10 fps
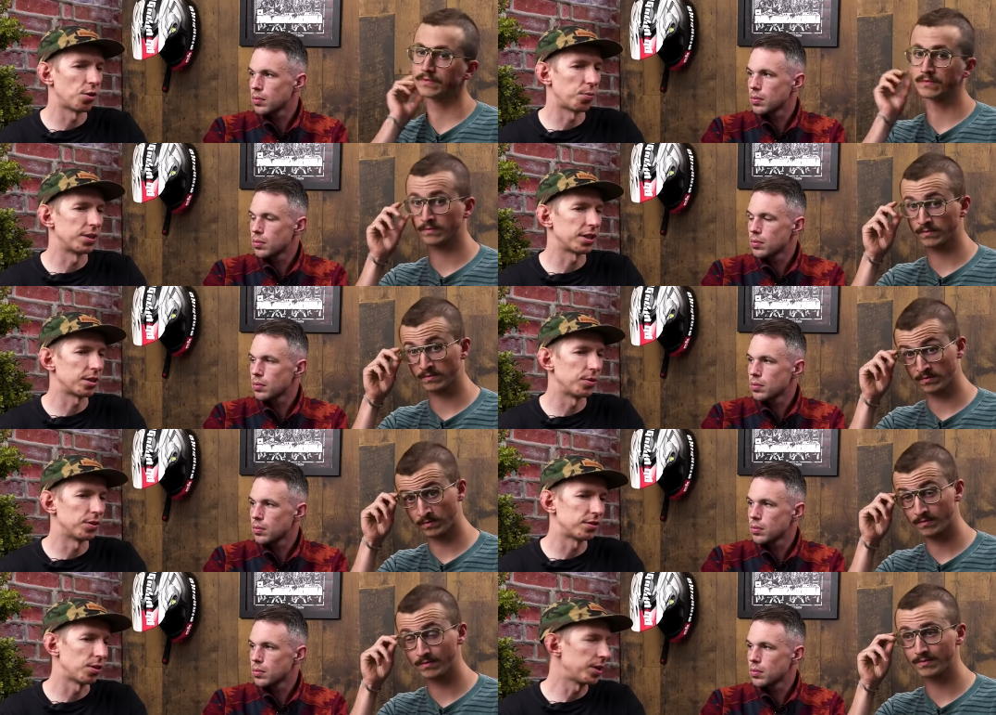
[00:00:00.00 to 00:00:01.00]
Speaker 1: so predictable
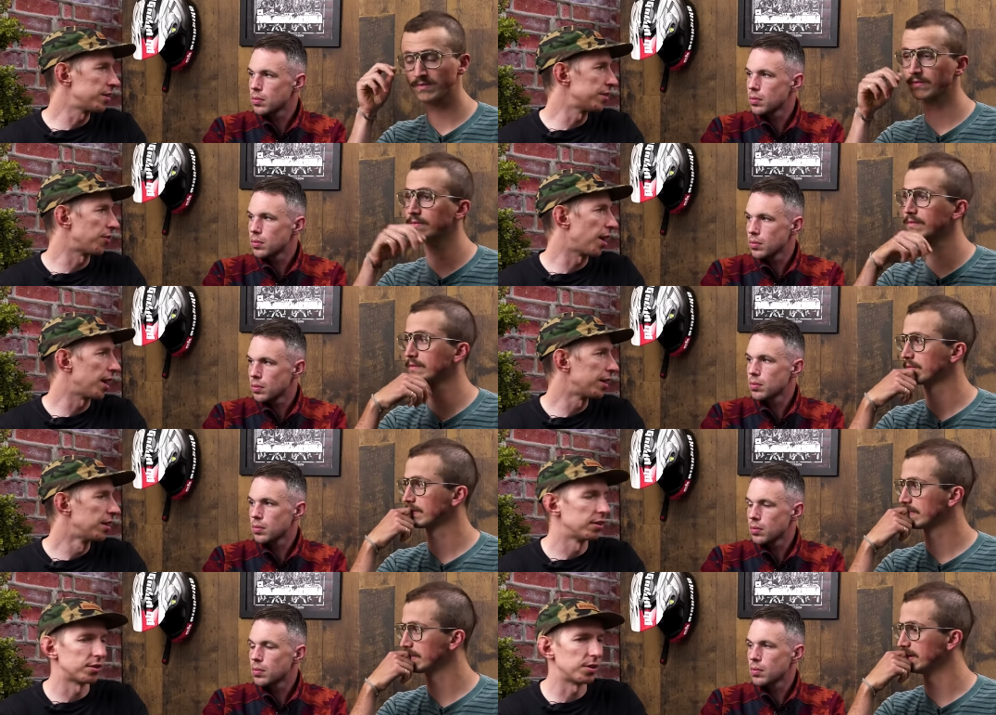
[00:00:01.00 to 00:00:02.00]
and so easy to ride.
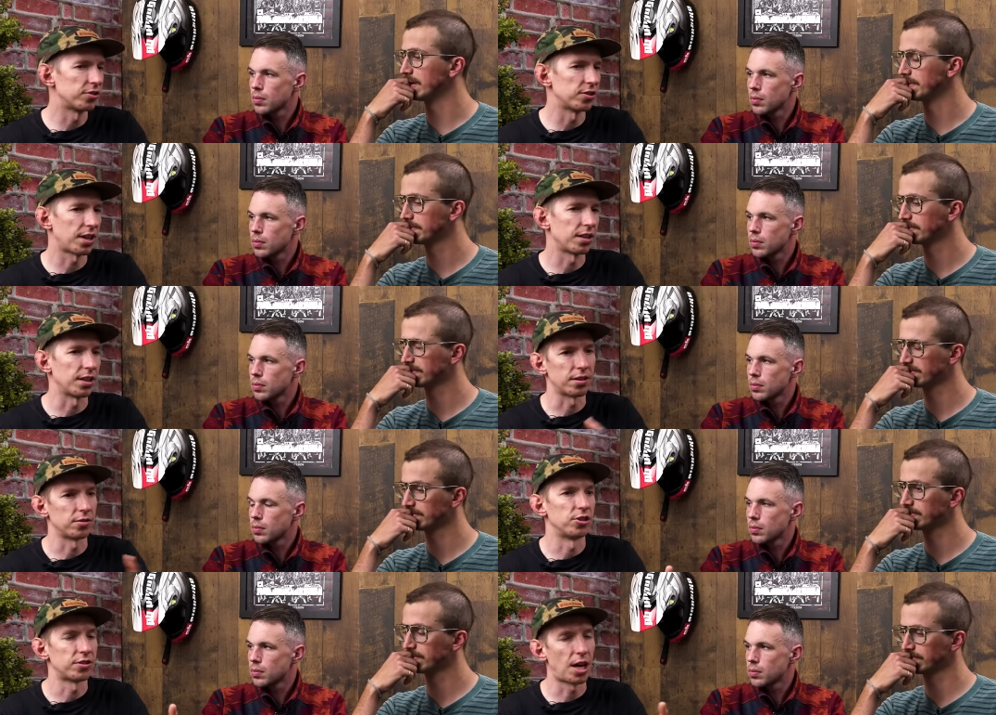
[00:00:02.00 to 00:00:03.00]
So it is just kind of like,
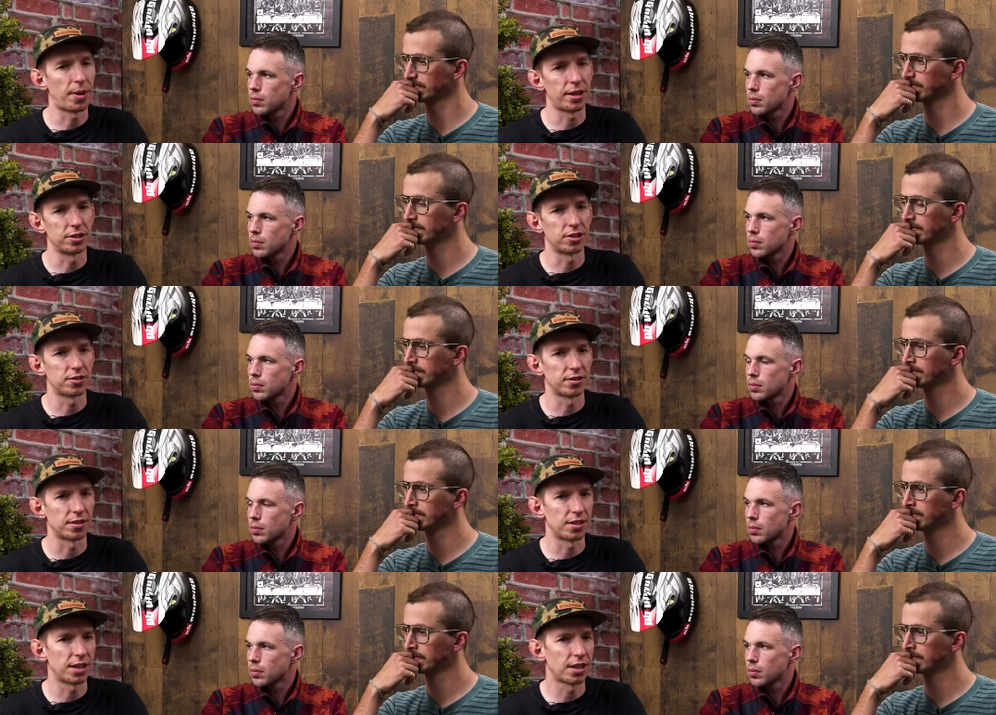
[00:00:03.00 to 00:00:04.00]
you just hop on it, it just does
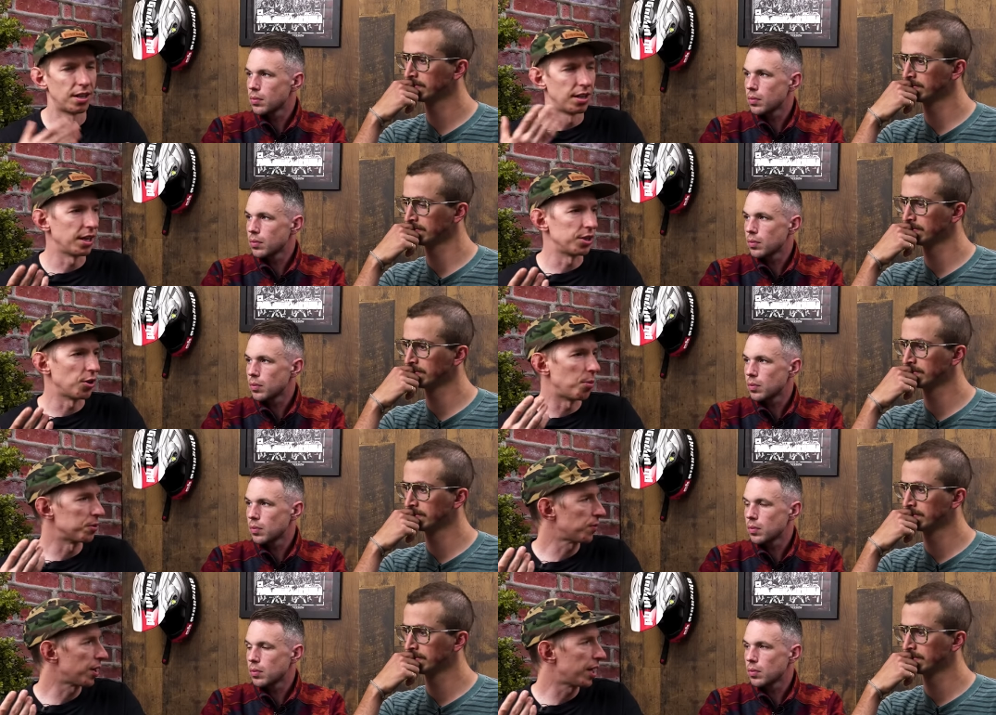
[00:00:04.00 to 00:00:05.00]
its thing, and you
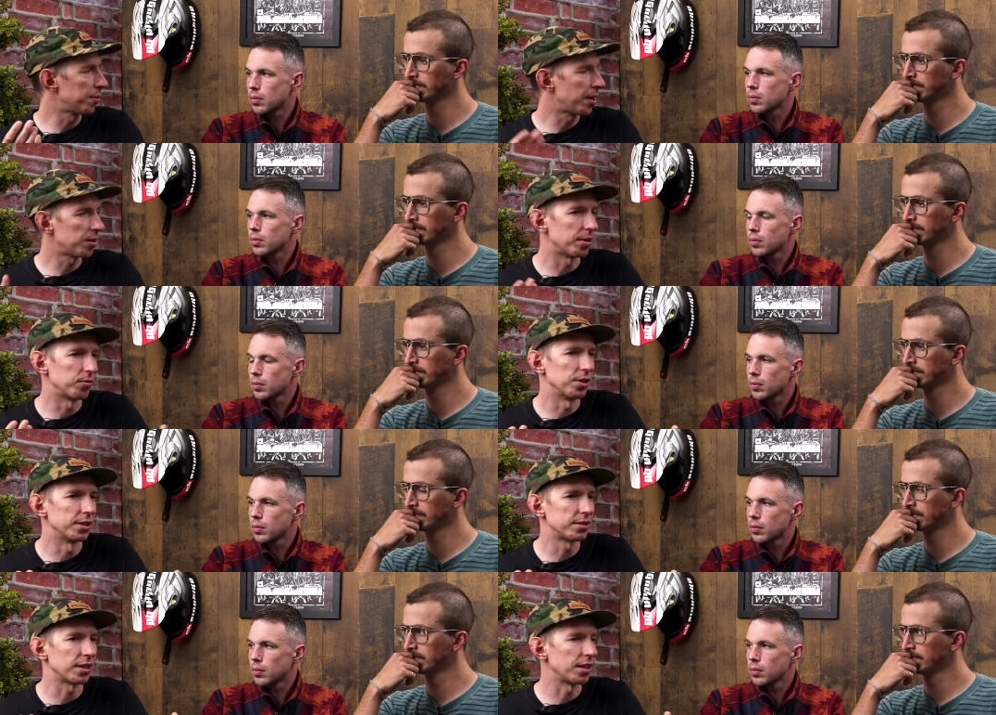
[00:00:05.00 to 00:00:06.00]
almost forget about it. But
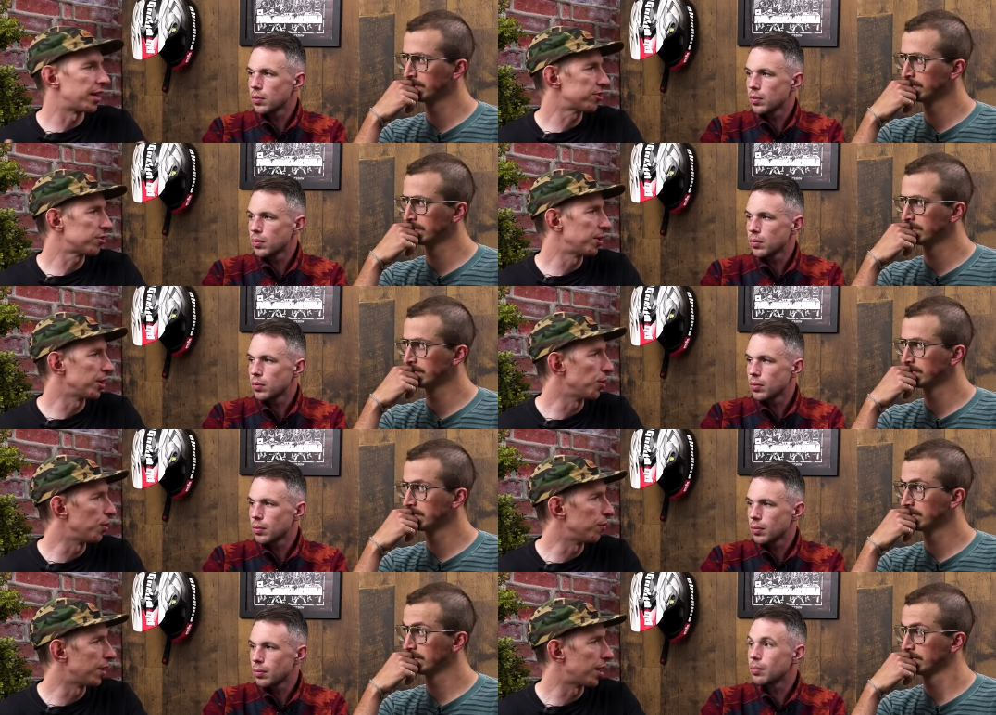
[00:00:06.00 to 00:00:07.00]
realistically, that should be the goal
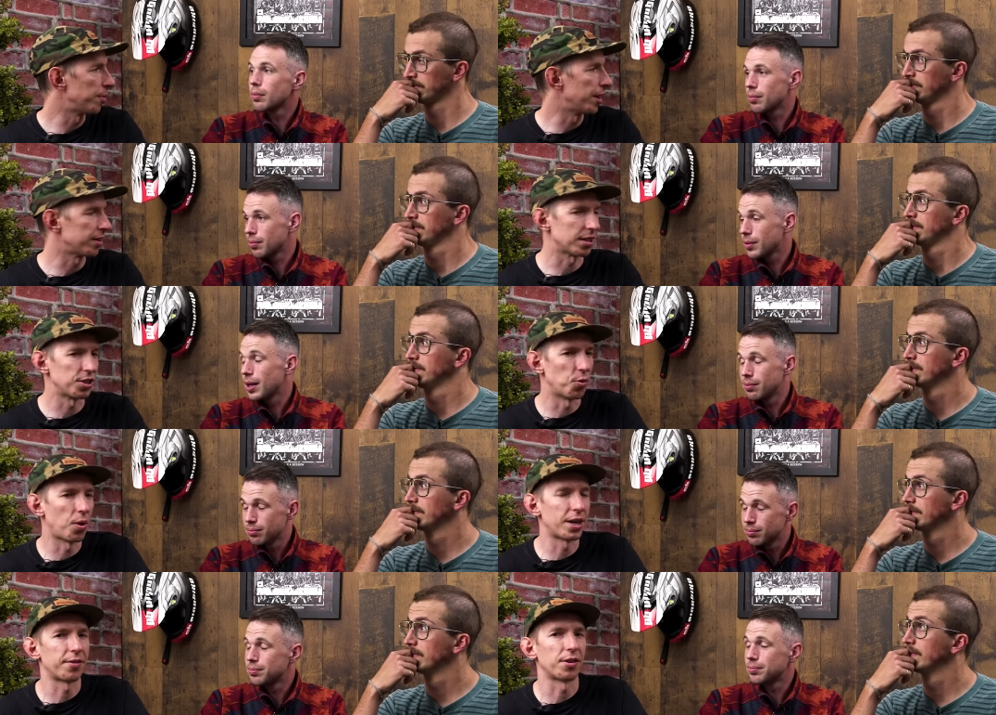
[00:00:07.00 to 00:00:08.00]
of a lot of bikes. Like, you don't
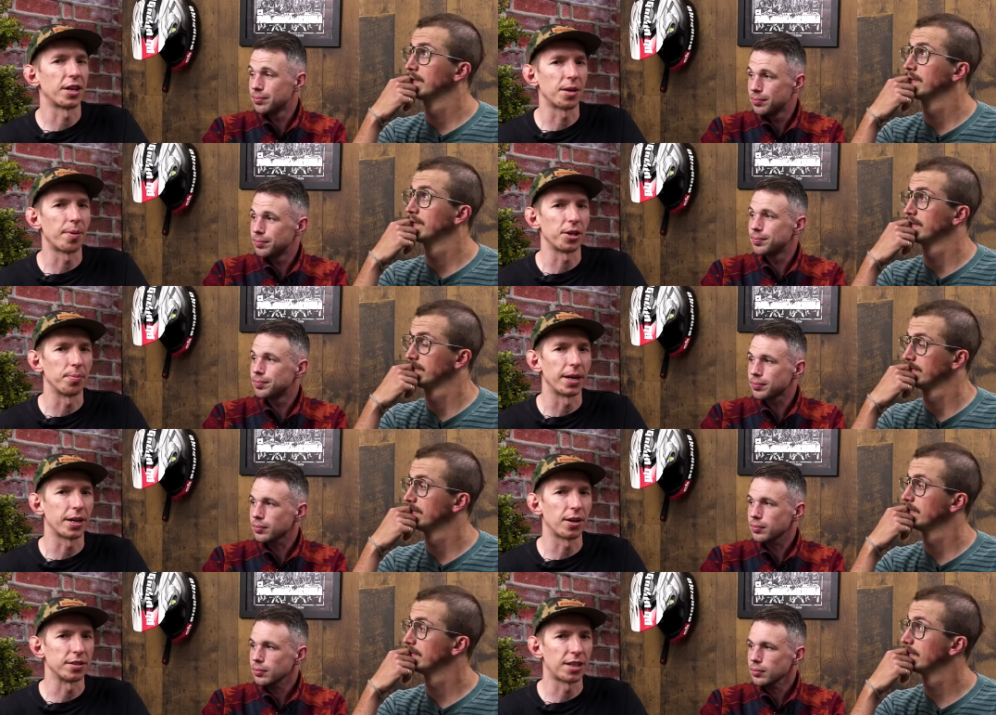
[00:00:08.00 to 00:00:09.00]
want to have to think about your bike
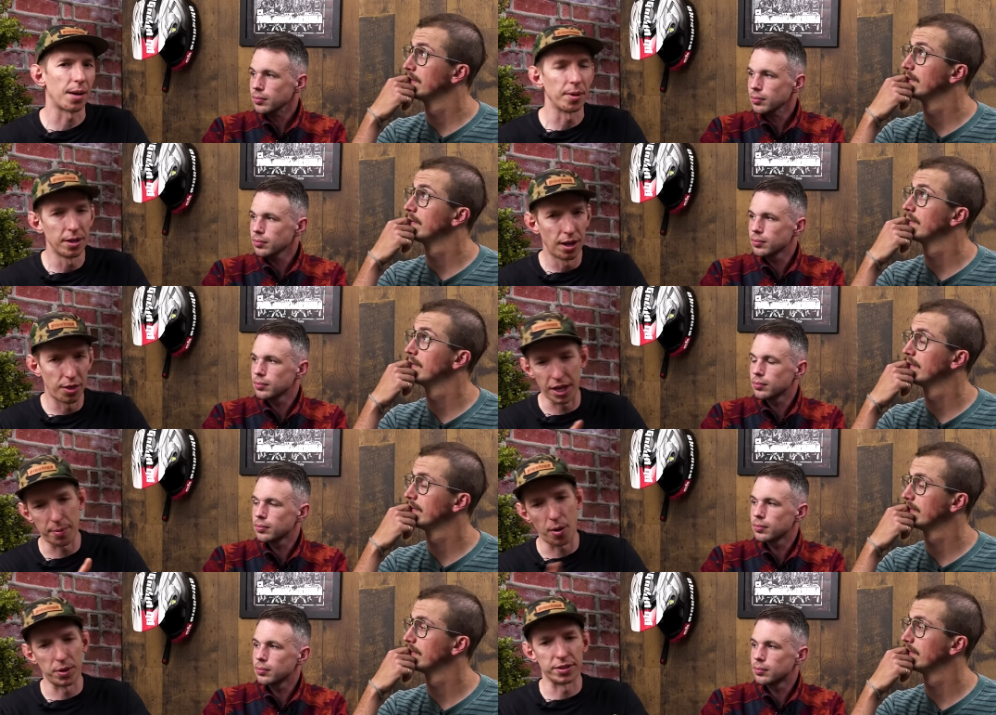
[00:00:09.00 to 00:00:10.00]
all the time, think
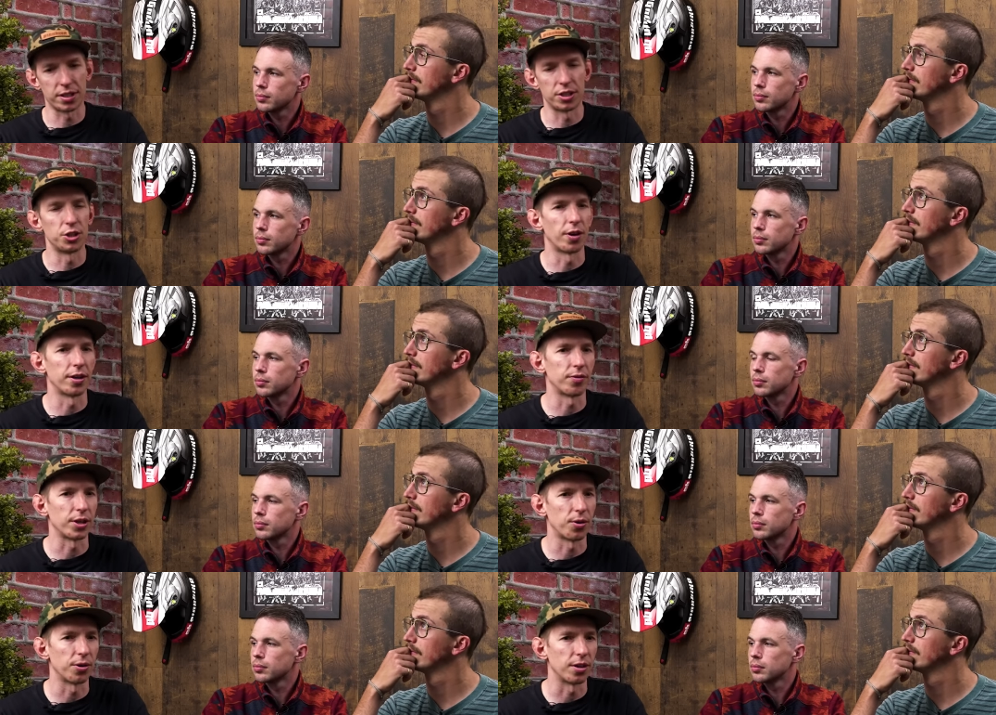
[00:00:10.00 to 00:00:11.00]
about what it's going to do around every
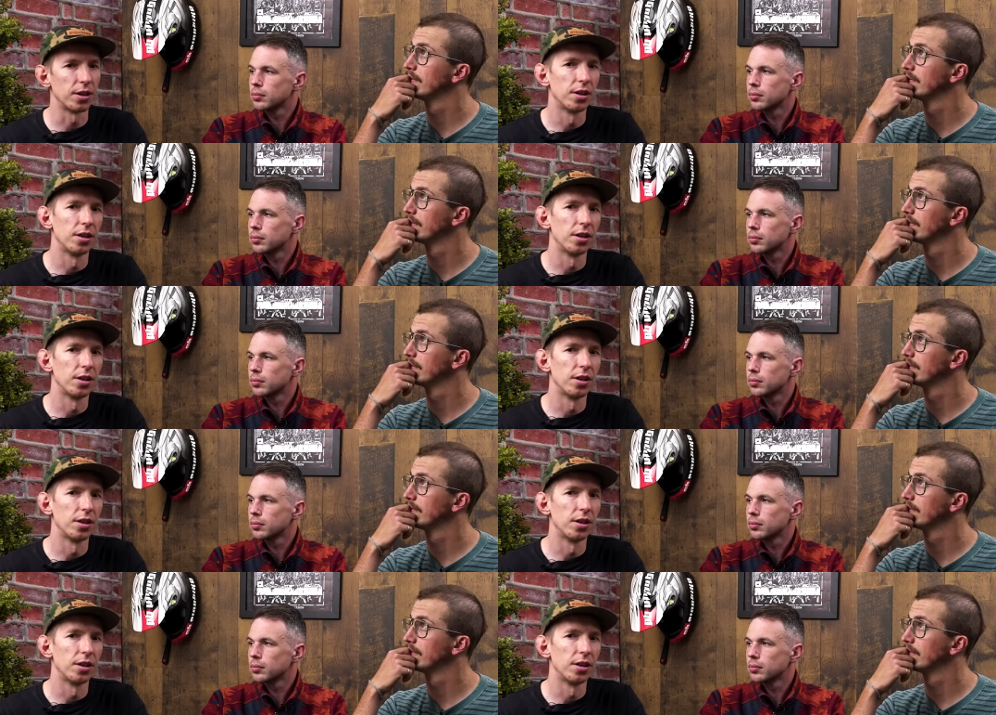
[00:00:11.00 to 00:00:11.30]
corner.